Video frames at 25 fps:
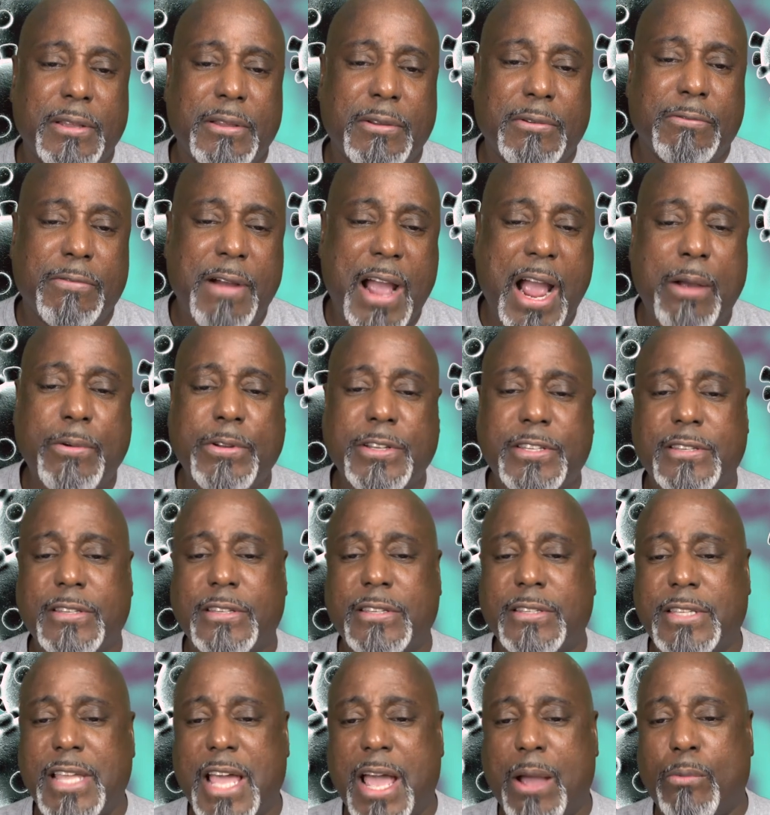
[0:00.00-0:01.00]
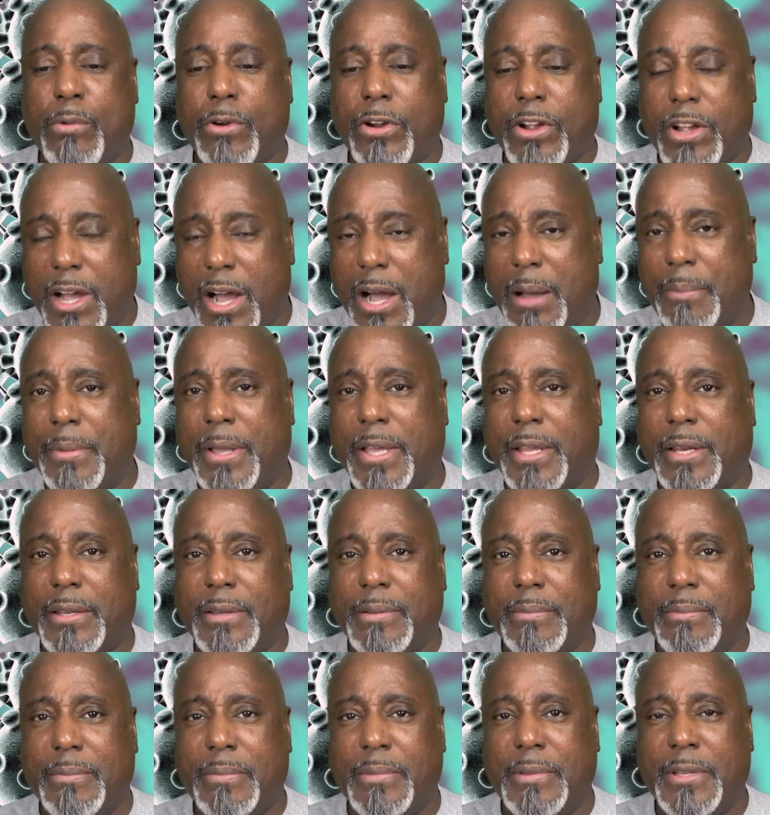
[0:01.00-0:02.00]
viruses that were coming
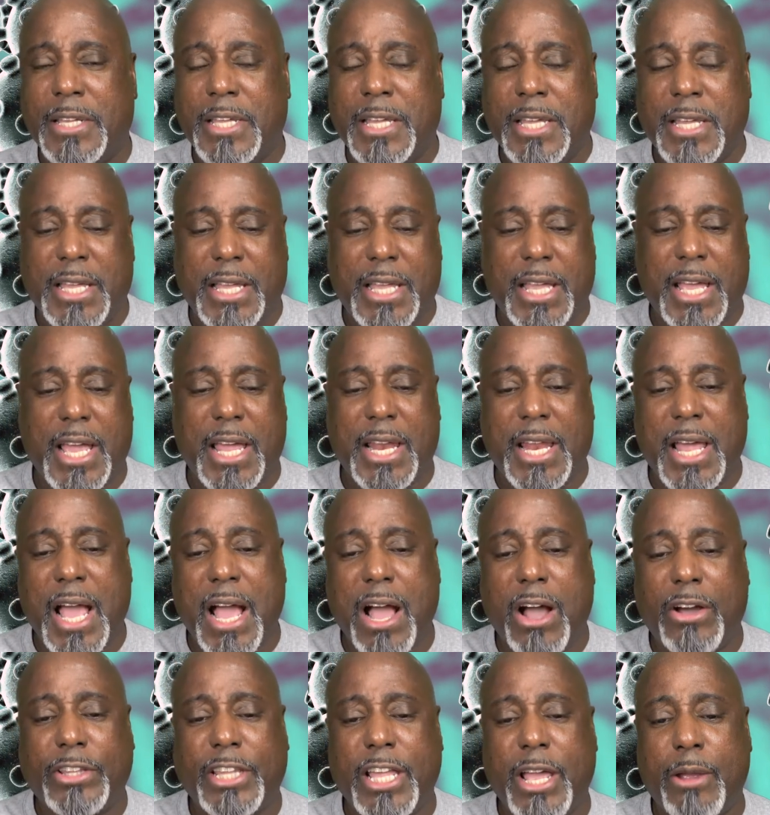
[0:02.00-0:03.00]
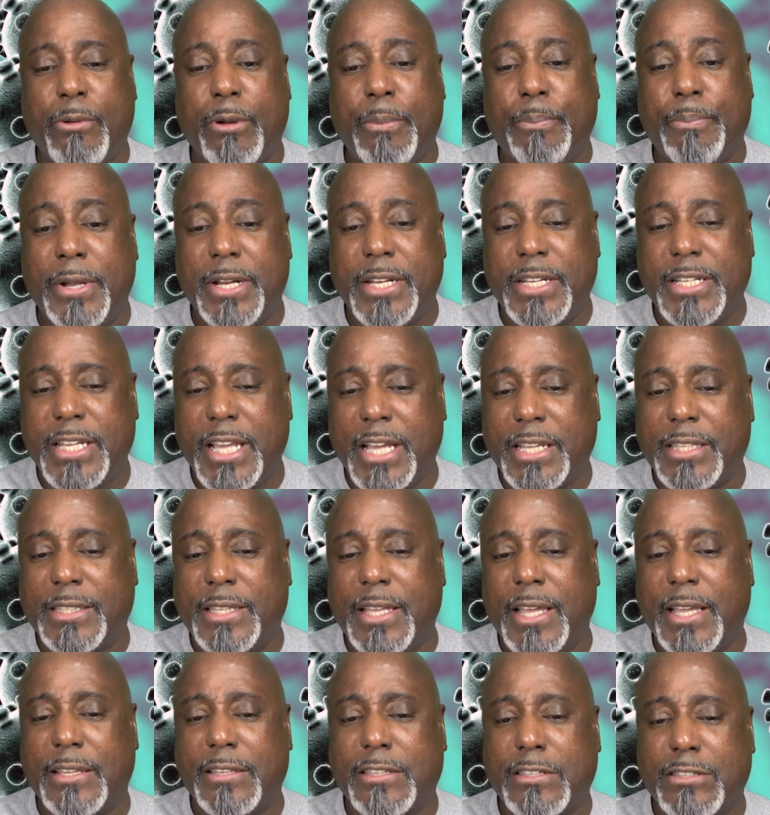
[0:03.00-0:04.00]
and how they were
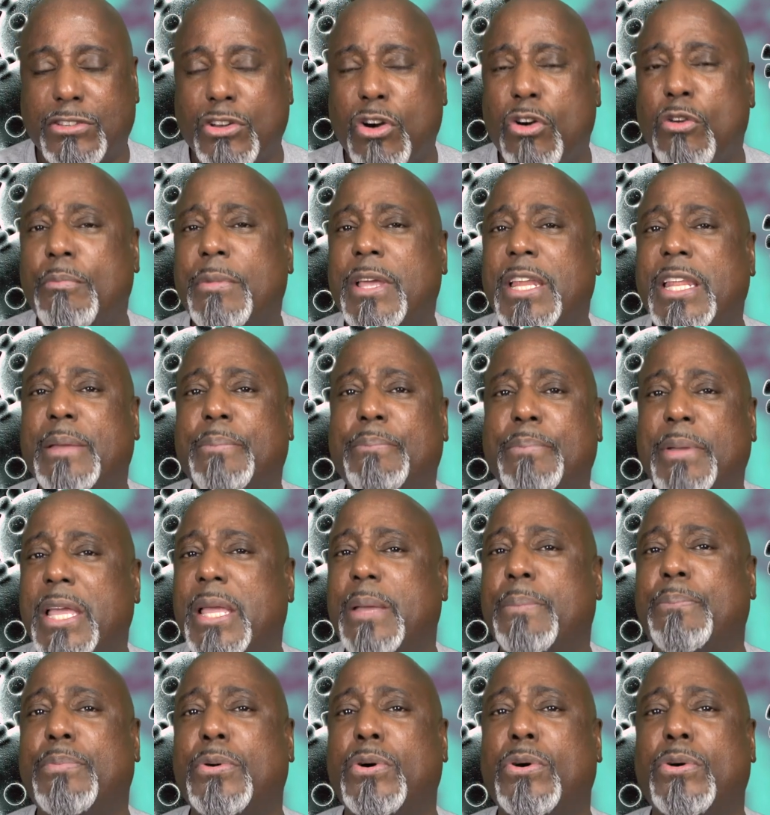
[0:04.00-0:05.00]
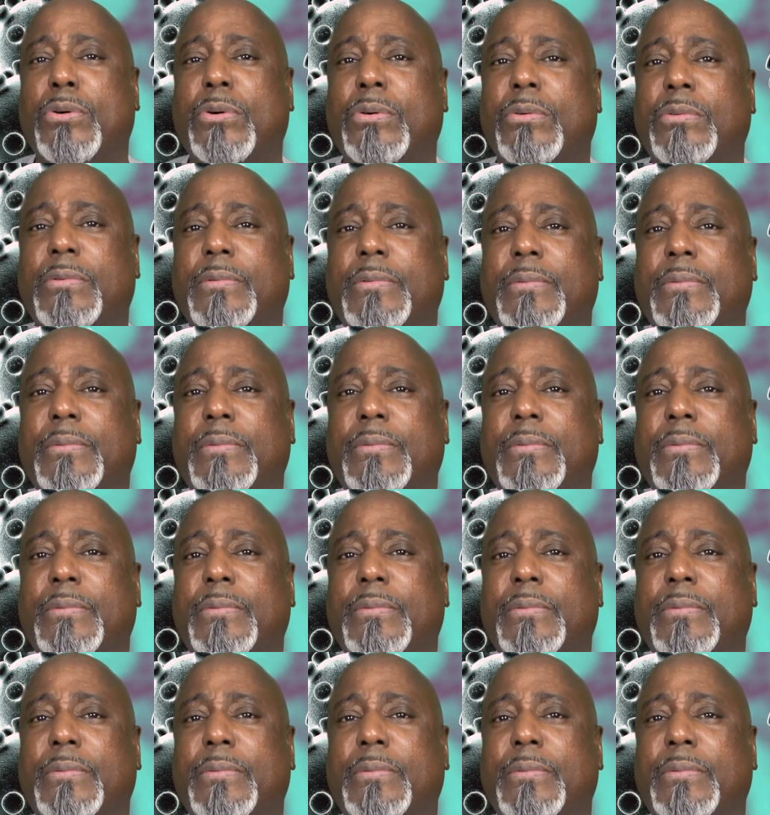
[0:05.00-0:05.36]
predicting so many people